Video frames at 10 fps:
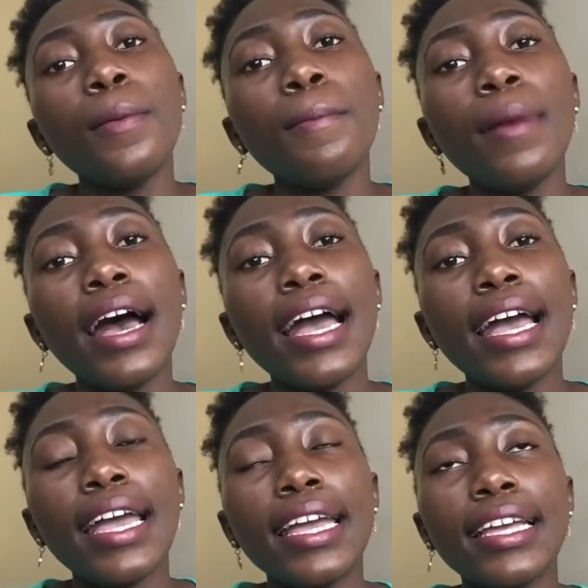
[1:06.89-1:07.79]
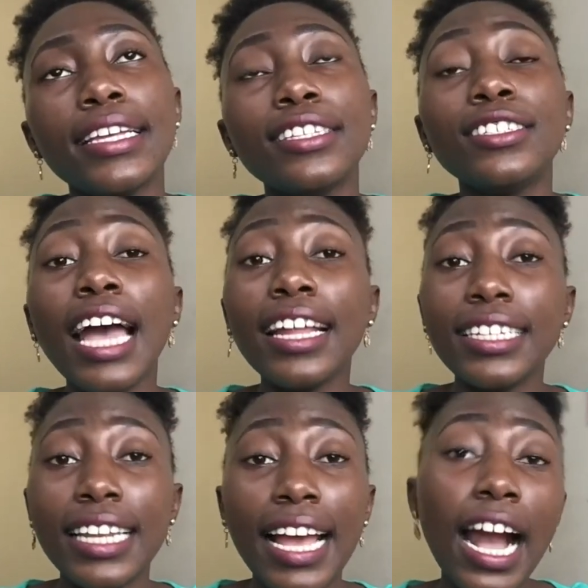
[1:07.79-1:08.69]
my
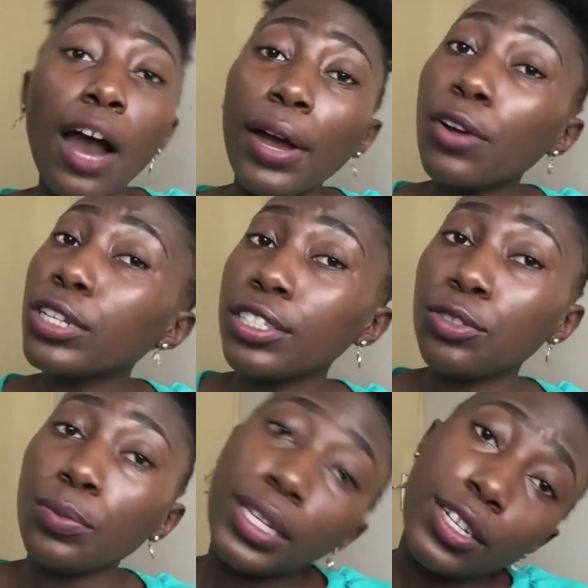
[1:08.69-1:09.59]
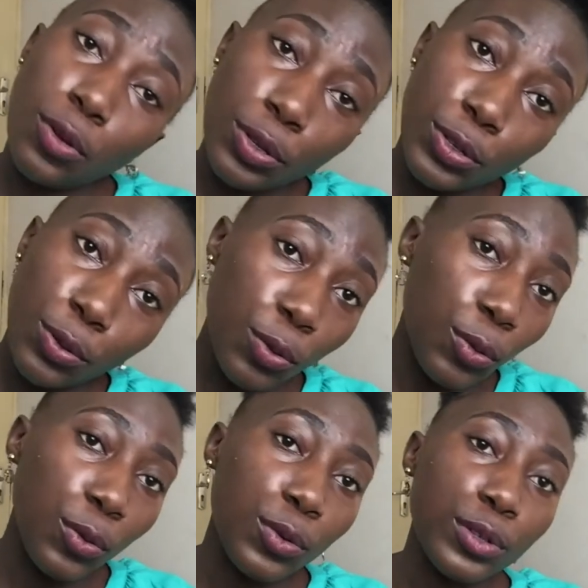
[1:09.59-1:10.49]
journey like how i got into medical
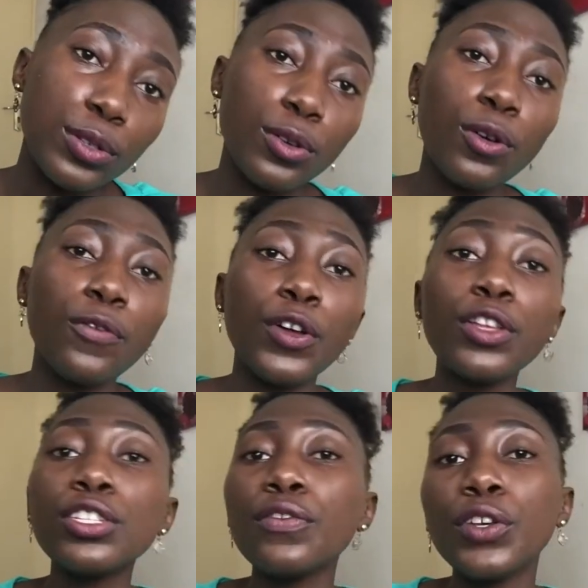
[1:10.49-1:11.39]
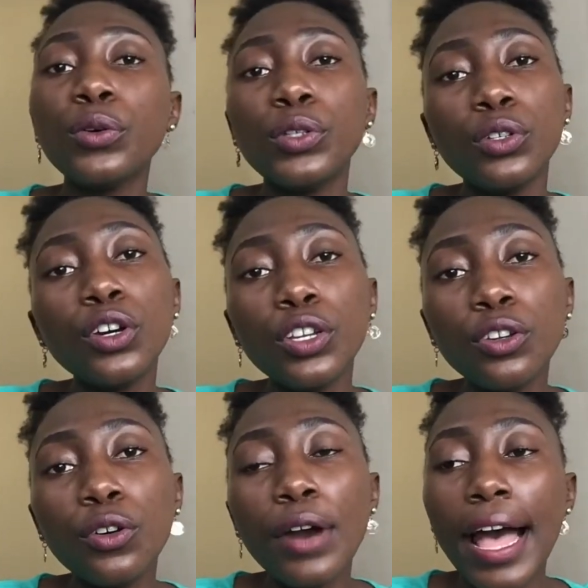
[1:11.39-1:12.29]
school so for those of you who do not
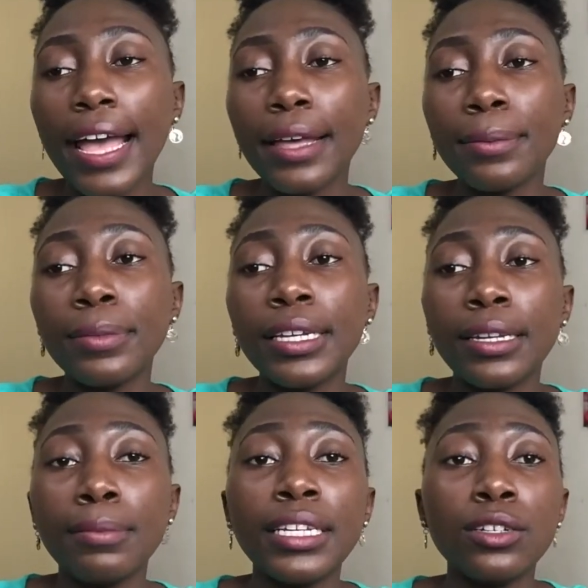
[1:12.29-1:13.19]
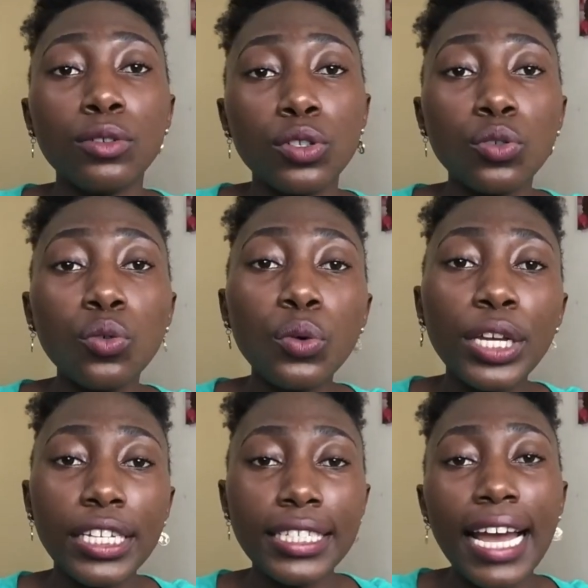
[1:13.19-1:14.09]
know i am in a medical school
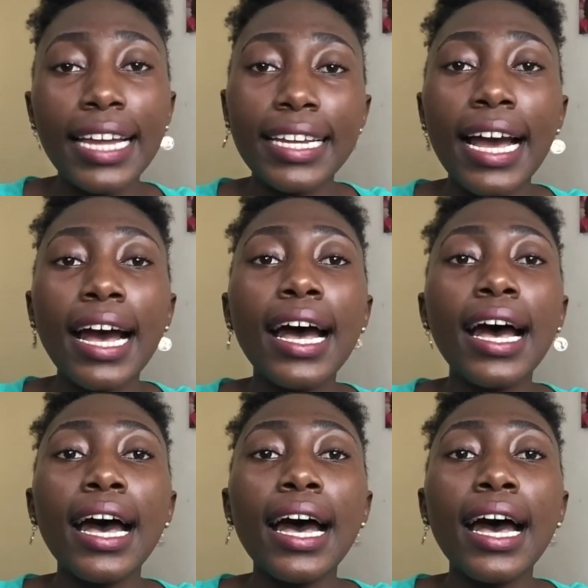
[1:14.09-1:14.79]
in china